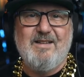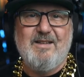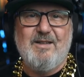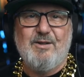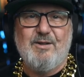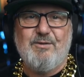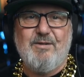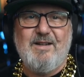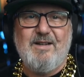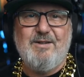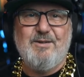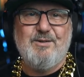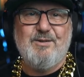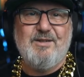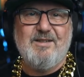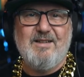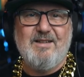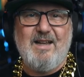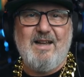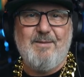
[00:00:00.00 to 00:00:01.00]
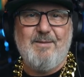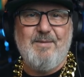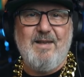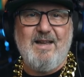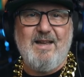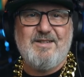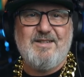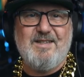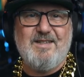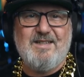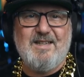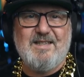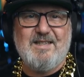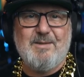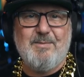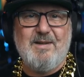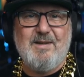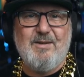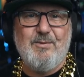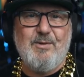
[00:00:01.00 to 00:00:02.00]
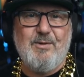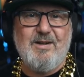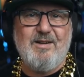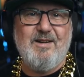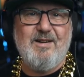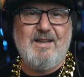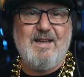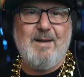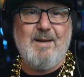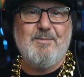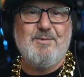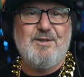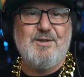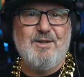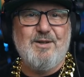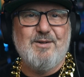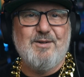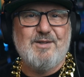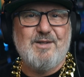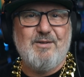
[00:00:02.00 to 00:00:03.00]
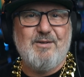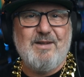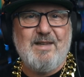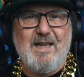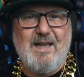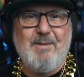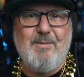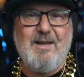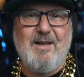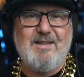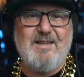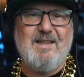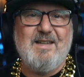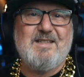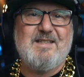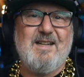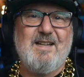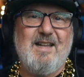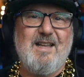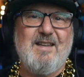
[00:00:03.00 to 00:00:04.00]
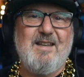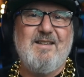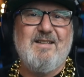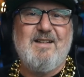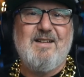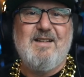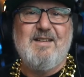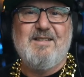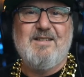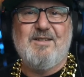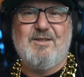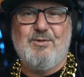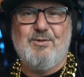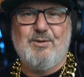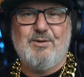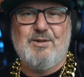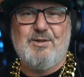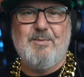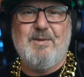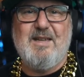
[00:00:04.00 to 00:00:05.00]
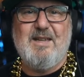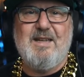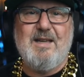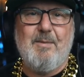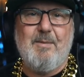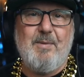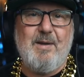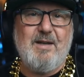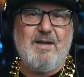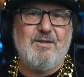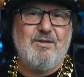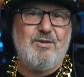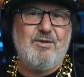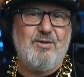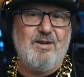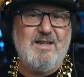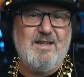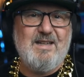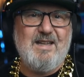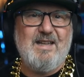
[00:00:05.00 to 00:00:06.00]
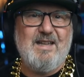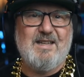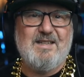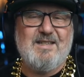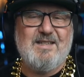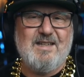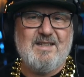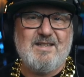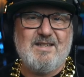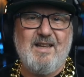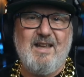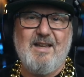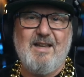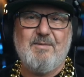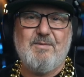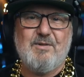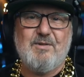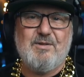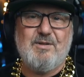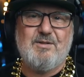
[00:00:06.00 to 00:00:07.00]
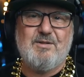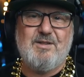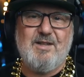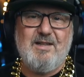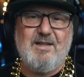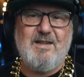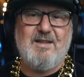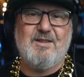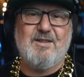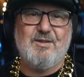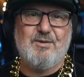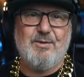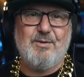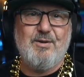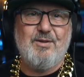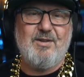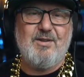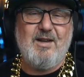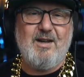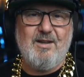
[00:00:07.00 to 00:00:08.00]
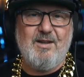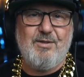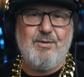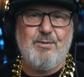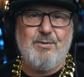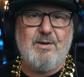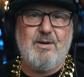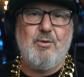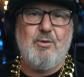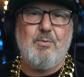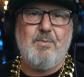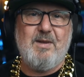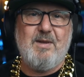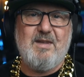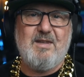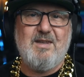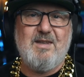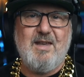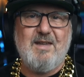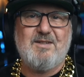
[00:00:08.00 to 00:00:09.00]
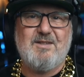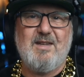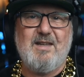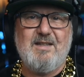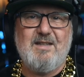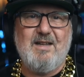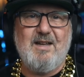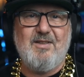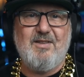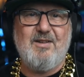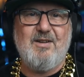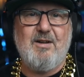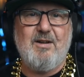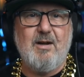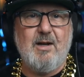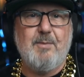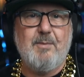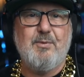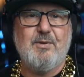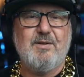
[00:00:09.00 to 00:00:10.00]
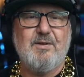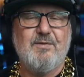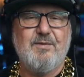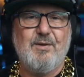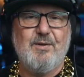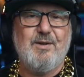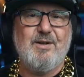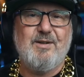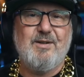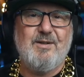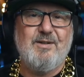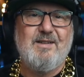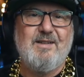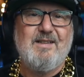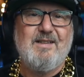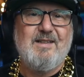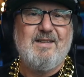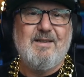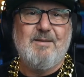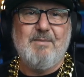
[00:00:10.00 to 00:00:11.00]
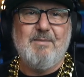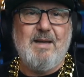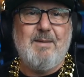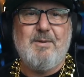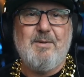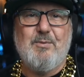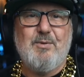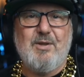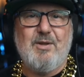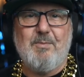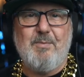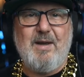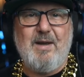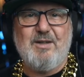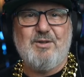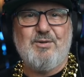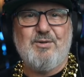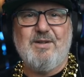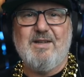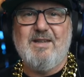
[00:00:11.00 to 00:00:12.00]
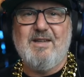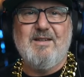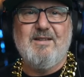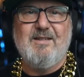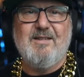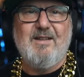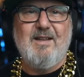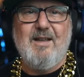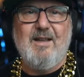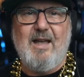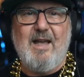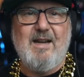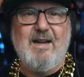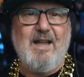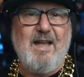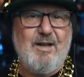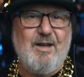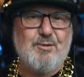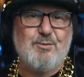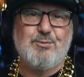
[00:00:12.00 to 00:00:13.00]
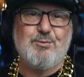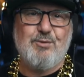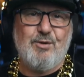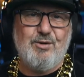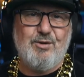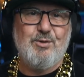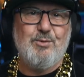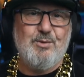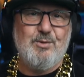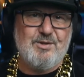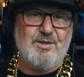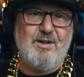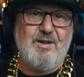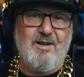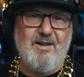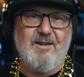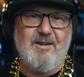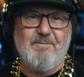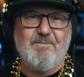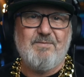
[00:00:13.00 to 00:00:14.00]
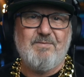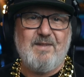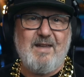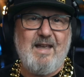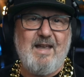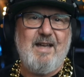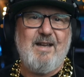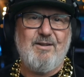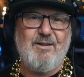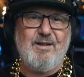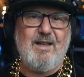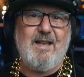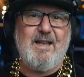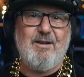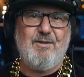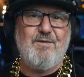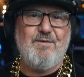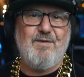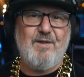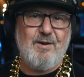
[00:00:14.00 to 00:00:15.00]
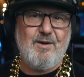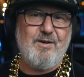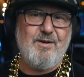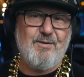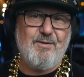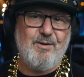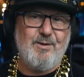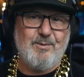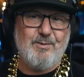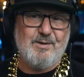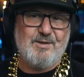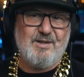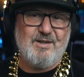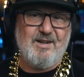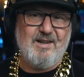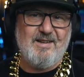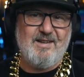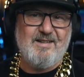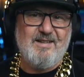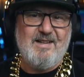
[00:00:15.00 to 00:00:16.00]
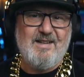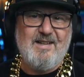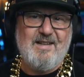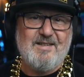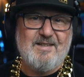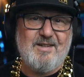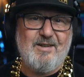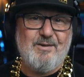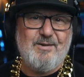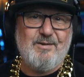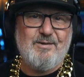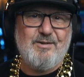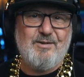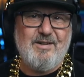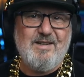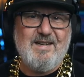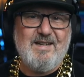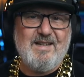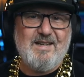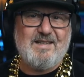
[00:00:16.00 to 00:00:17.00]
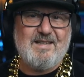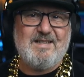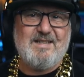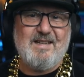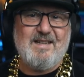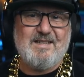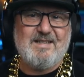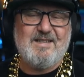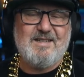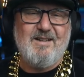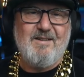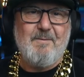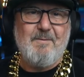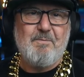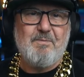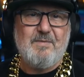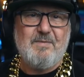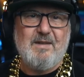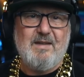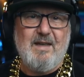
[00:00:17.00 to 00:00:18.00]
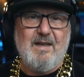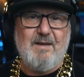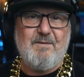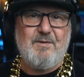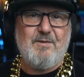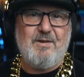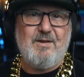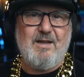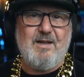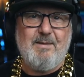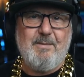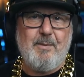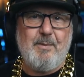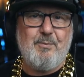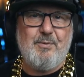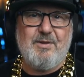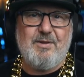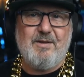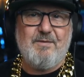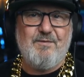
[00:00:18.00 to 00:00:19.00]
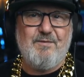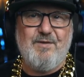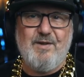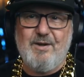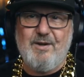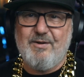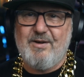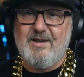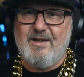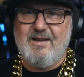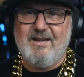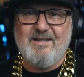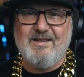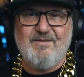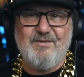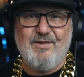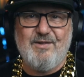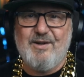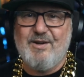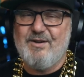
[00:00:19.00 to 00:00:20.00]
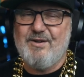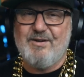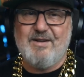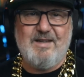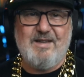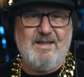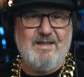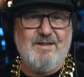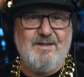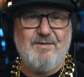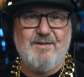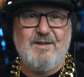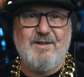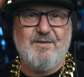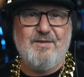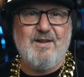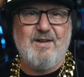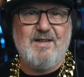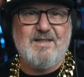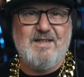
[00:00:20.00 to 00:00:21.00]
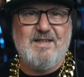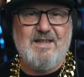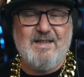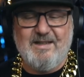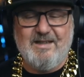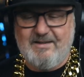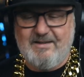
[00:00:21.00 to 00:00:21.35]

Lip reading: Reynold actually said to me, why don't I come to you? So he came out yesterday to talk to me about Green ESS. And to tell you the truth, I thought it would be yet another hybrid inverter, maybe with a battery. And how wrong was I? How very wrong was I? So Green ESS have come up with a very, very innovative idea.